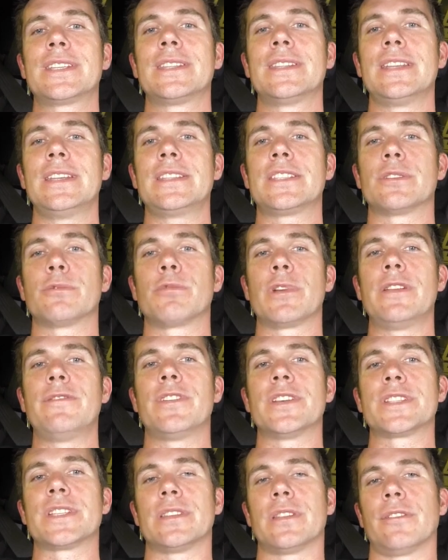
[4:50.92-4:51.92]
to need to
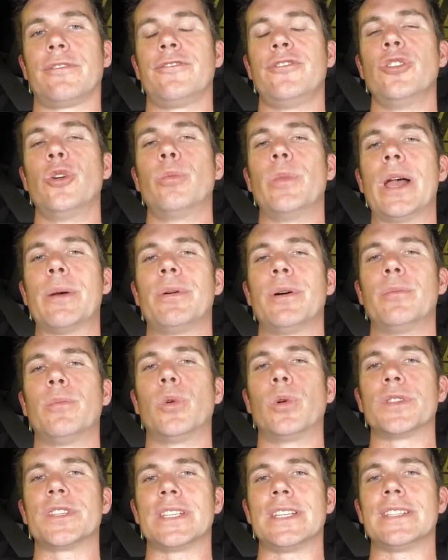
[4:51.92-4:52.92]
revisit the fuel map in
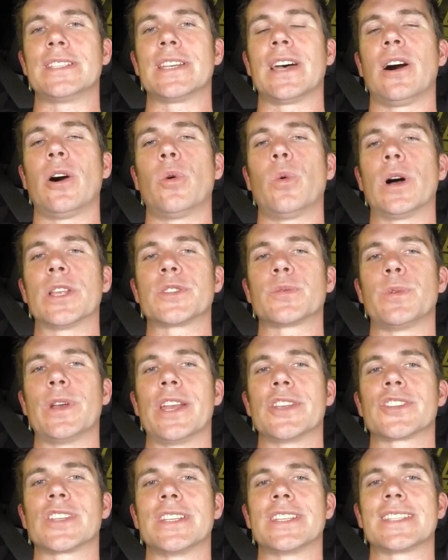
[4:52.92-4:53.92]
more detail once we
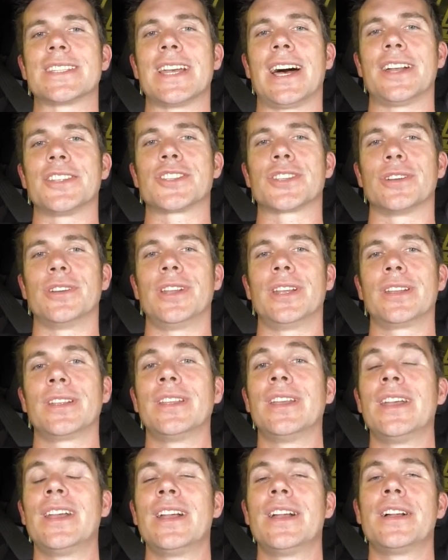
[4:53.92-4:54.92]
actually start tuning,
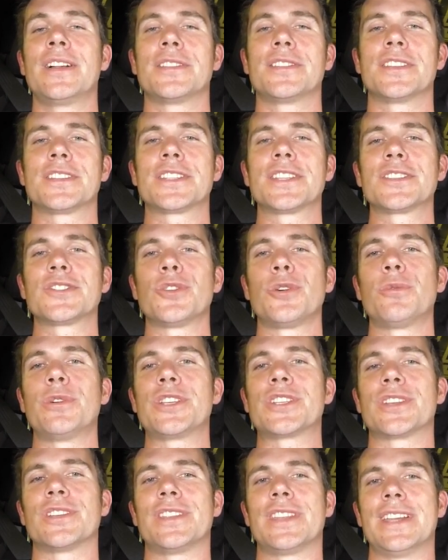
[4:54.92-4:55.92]
this is all we
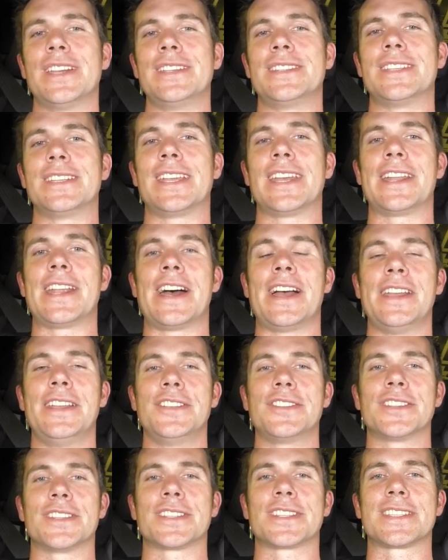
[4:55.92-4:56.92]
should need to get our
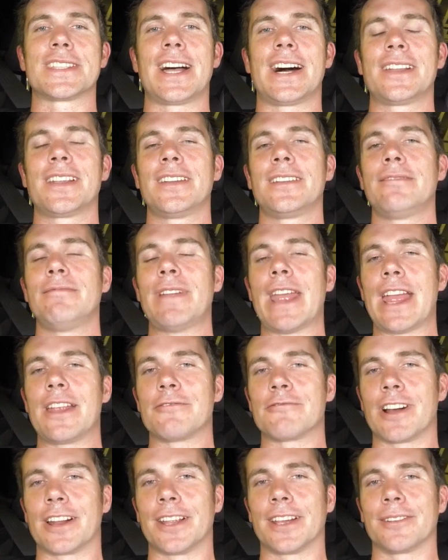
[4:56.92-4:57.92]
engine started
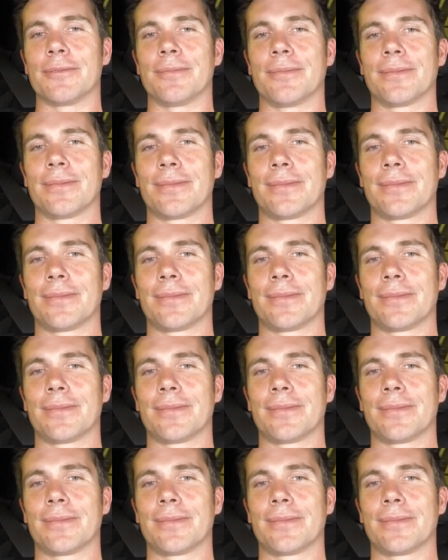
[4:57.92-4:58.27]
and running.